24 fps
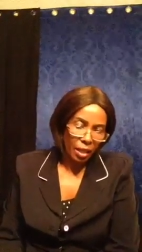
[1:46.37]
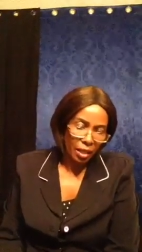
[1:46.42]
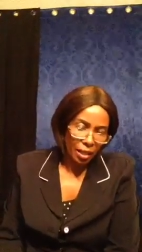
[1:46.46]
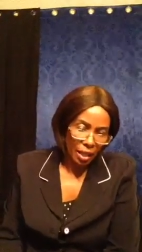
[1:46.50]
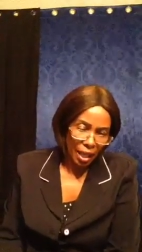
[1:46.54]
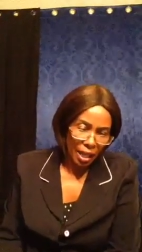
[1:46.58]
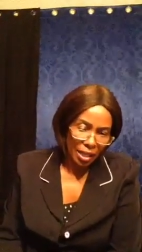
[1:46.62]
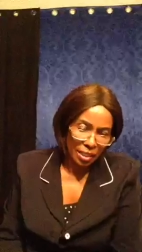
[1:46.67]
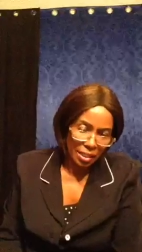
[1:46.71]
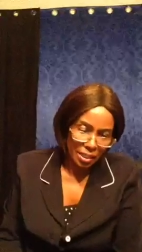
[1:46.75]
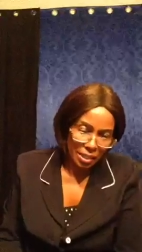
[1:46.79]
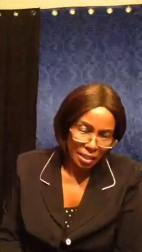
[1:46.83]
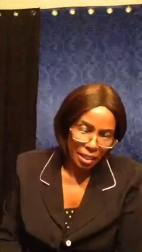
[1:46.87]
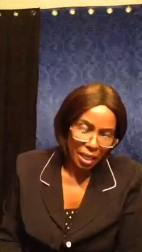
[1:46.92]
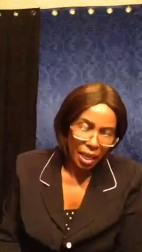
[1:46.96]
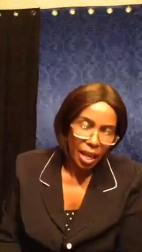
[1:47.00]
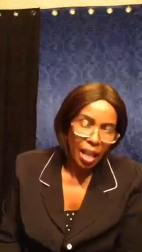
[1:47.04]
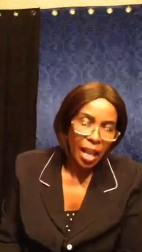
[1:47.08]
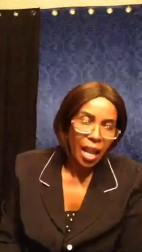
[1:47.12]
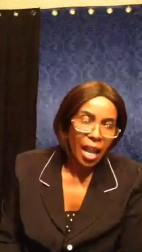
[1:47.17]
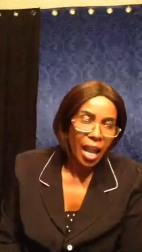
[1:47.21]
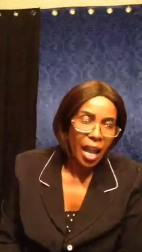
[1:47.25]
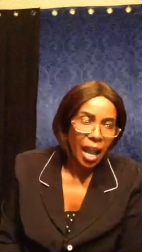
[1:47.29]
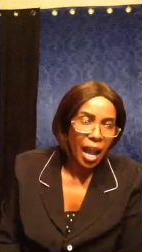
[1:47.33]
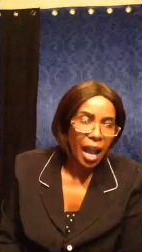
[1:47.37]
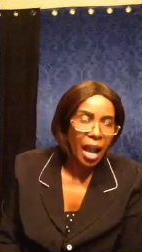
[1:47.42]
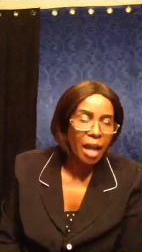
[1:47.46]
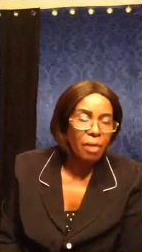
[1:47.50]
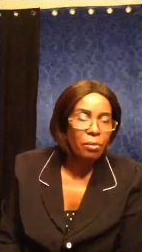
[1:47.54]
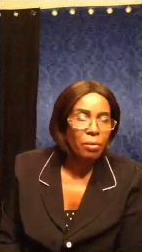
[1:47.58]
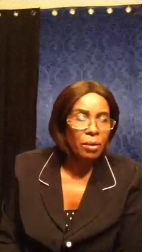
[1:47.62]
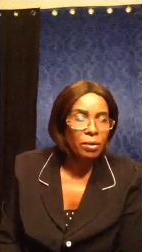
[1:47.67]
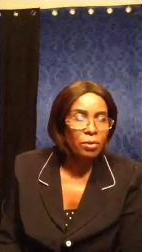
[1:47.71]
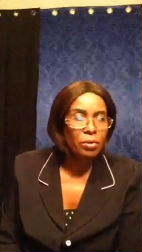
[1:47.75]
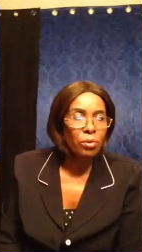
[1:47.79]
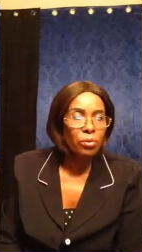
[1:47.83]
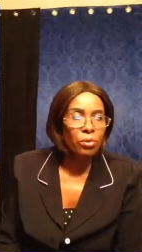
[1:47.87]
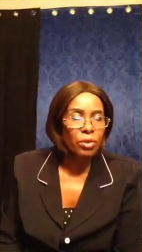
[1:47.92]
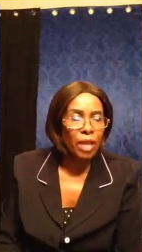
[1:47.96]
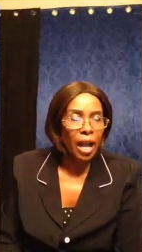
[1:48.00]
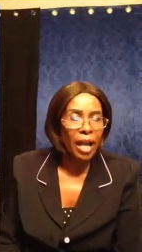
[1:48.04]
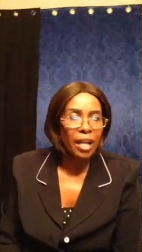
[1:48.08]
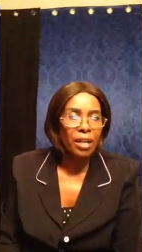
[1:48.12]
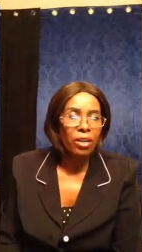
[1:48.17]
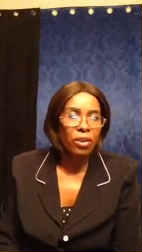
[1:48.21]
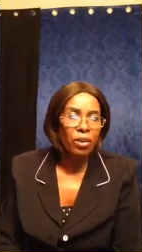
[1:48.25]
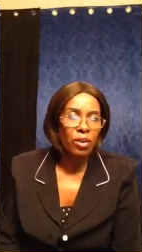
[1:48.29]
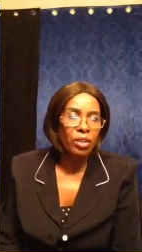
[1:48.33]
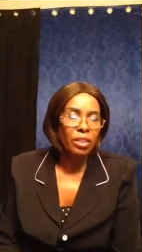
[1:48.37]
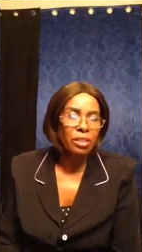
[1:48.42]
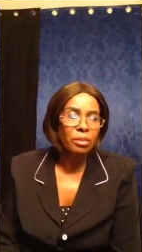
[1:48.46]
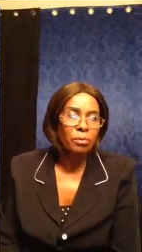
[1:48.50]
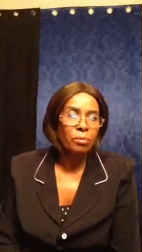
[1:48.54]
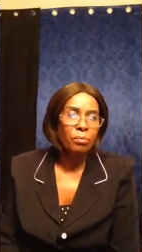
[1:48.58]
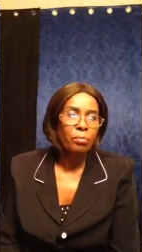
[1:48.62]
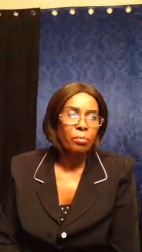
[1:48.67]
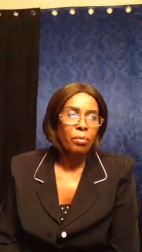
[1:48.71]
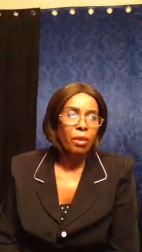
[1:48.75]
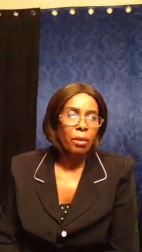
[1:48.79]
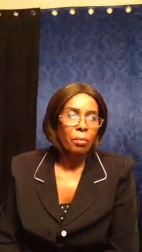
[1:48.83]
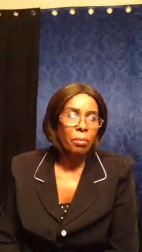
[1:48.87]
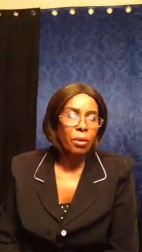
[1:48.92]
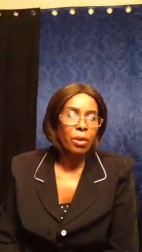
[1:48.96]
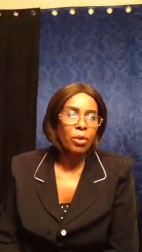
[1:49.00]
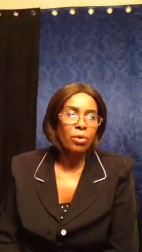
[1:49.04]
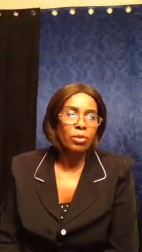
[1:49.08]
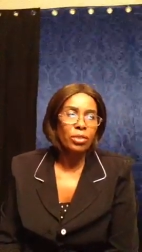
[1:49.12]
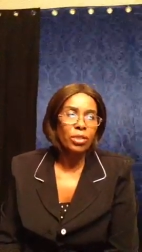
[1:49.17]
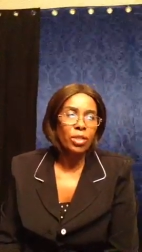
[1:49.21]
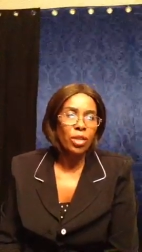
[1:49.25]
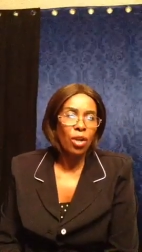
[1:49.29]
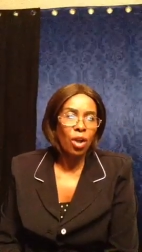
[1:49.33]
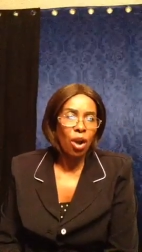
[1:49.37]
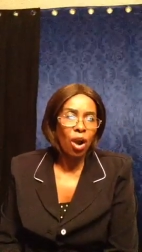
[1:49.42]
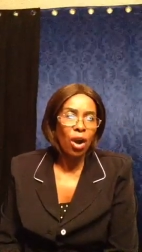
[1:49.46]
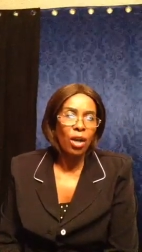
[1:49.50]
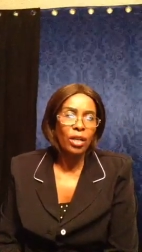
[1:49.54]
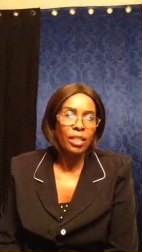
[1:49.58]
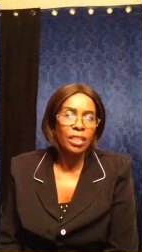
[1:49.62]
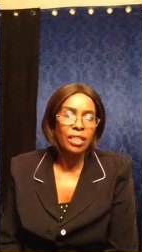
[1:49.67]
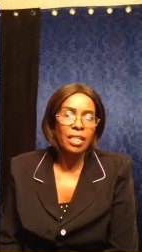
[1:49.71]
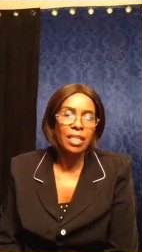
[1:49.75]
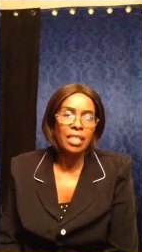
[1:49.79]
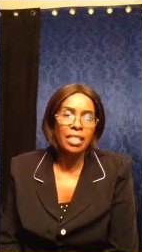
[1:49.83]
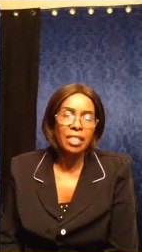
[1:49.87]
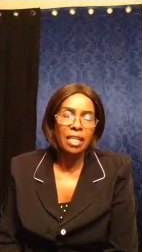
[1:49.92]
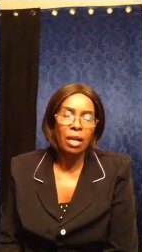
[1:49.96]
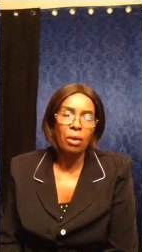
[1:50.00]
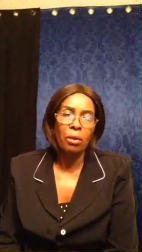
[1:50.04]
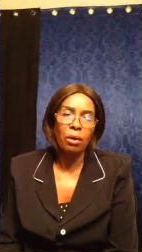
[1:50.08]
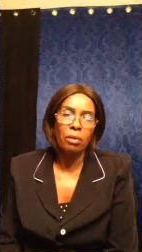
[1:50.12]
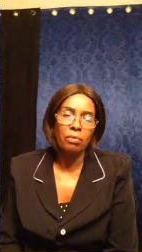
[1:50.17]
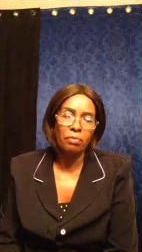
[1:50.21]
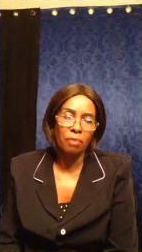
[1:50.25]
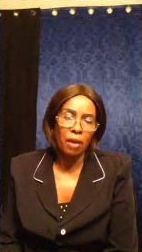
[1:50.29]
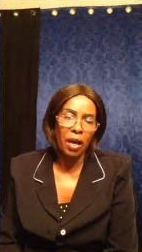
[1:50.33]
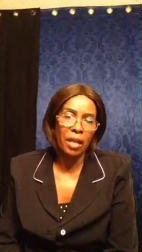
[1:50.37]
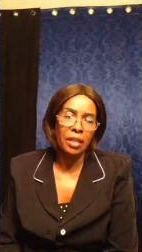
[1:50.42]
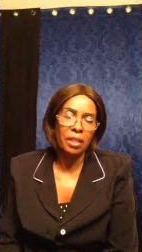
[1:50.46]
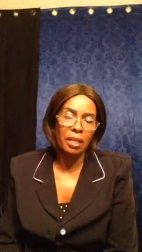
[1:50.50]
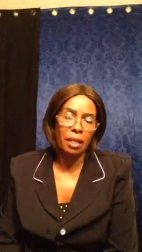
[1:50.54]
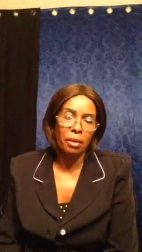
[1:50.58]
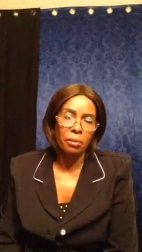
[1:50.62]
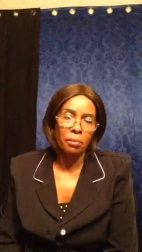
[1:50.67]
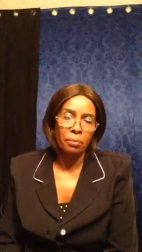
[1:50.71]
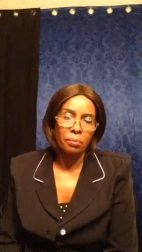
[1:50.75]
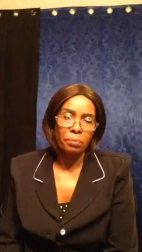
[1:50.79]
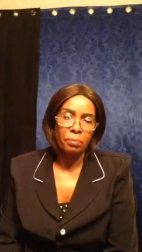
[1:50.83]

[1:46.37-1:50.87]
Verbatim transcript: Yes, I want to thank God, because God is our Father.